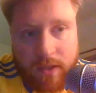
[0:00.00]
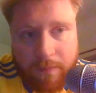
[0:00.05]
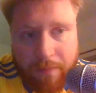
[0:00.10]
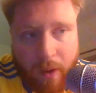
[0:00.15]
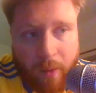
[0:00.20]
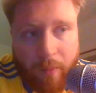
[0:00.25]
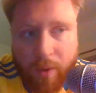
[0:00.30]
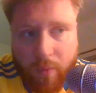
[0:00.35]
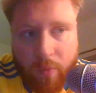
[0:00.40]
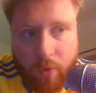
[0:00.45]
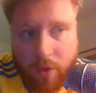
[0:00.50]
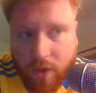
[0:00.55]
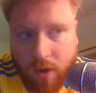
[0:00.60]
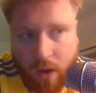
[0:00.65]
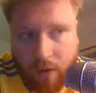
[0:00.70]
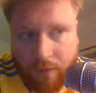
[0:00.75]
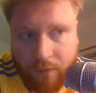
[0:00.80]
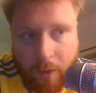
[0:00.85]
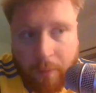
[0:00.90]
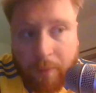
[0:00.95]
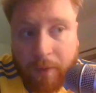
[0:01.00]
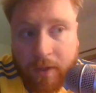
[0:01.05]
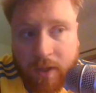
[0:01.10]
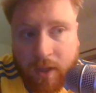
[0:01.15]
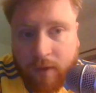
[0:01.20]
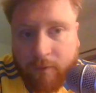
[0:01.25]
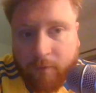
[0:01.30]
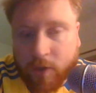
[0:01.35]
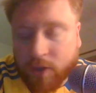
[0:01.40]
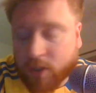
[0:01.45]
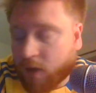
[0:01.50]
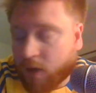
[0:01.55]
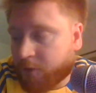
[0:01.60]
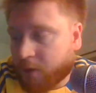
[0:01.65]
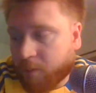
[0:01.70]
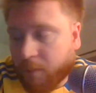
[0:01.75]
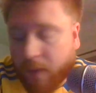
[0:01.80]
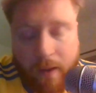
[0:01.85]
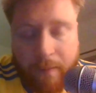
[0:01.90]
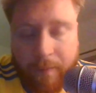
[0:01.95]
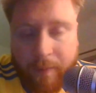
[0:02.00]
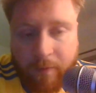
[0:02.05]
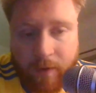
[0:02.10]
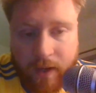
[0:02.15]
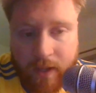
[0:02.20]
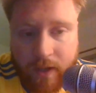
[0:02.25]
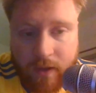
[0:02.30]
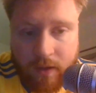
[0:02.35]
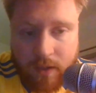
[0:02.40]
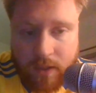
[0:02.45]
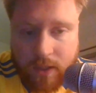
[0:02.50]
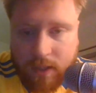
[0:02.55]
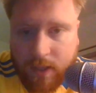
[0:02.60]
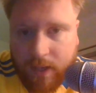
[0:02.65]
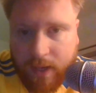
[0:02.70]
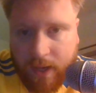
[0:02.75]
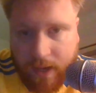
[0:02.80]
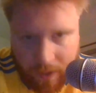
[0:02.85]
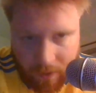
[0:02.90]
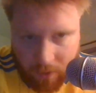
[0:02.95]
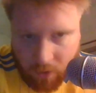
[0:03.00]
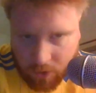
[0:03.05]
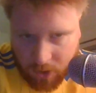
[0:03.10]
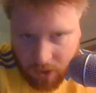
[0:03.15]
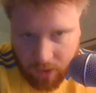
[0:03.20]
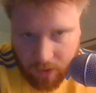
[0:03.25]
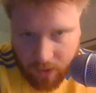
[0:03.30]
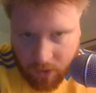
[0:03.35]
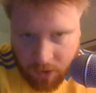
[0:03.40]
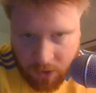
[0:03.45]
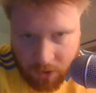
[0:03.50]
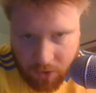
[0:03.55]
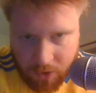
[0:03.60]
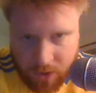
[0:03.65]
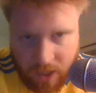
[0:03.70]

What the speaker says: and probably would have got a couple of deliveries off that might have been really good. And also, it's not just